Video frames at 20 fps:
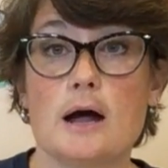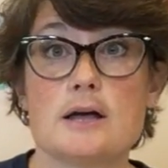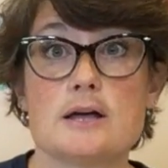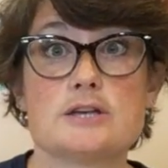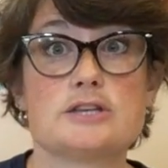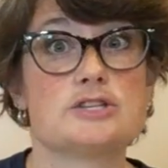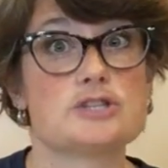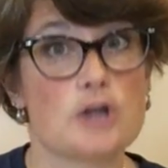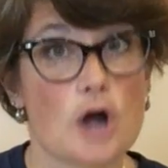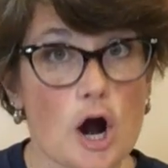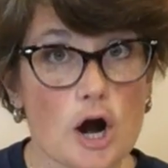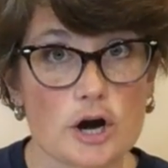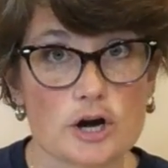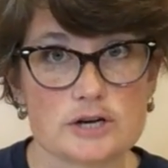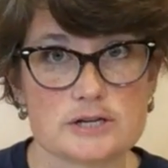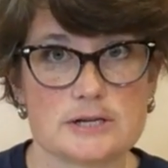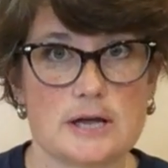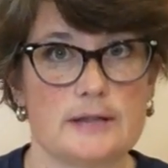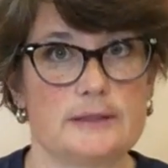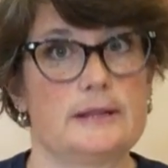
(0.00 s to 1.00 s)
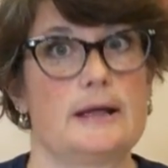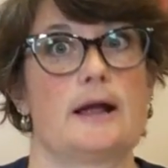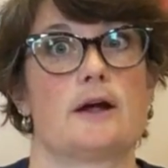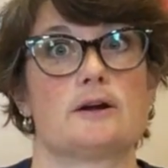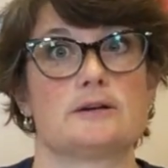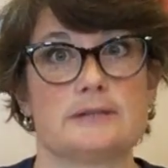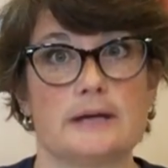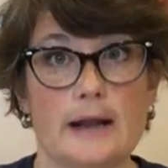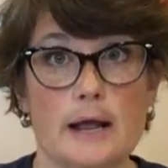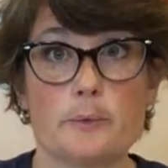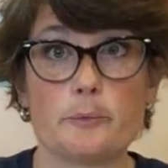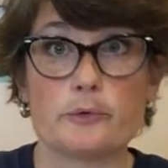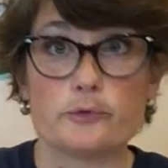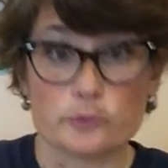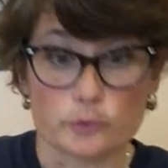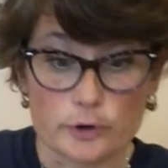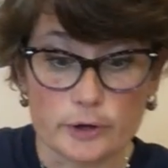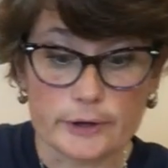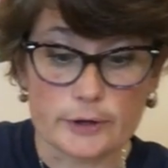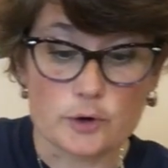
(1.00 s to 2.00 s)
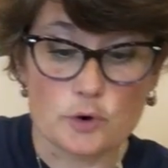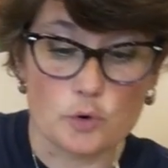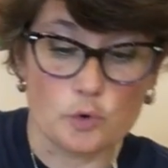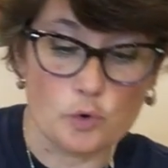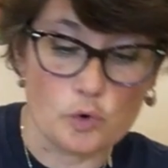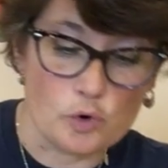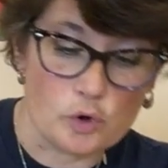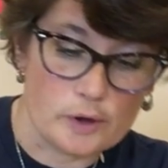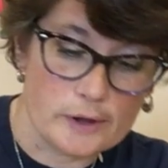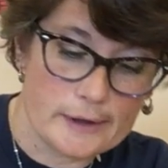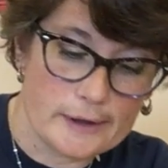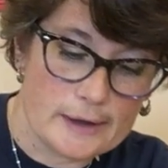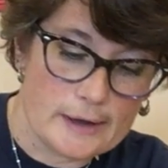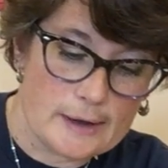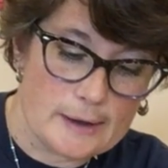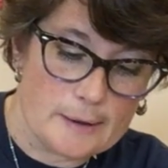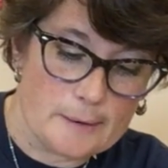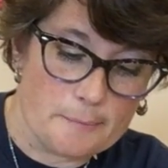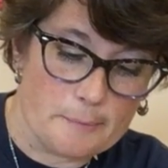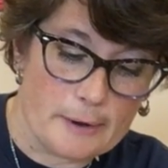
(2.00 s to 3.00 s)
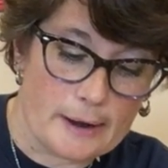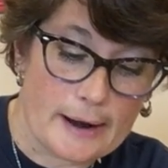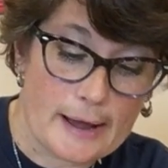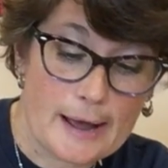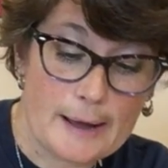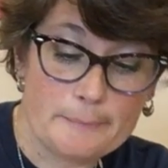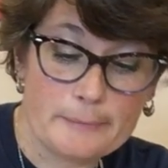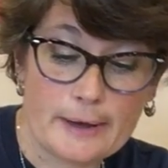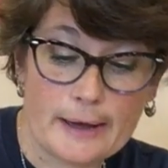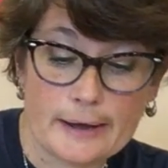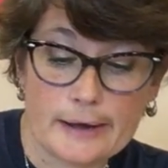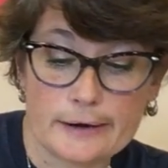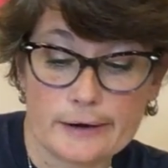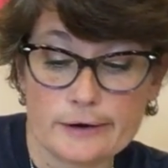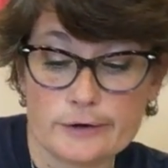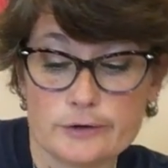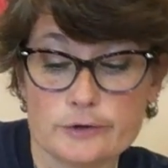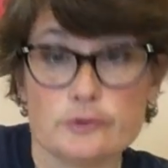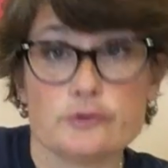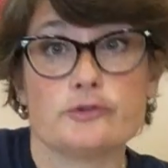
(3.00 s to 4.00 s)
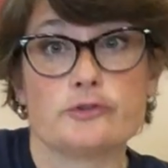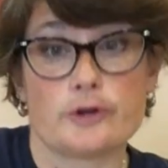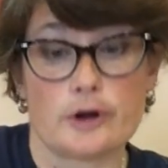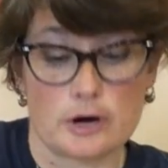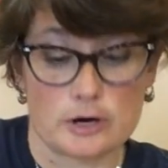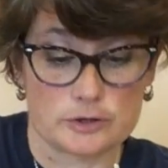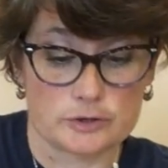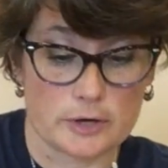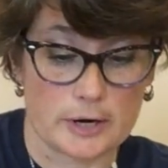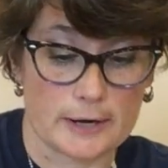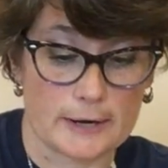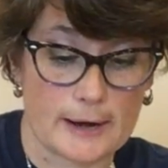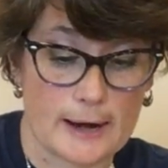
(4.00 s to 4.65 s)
stars on theirs and it was really cool. But I'm not going to do stars right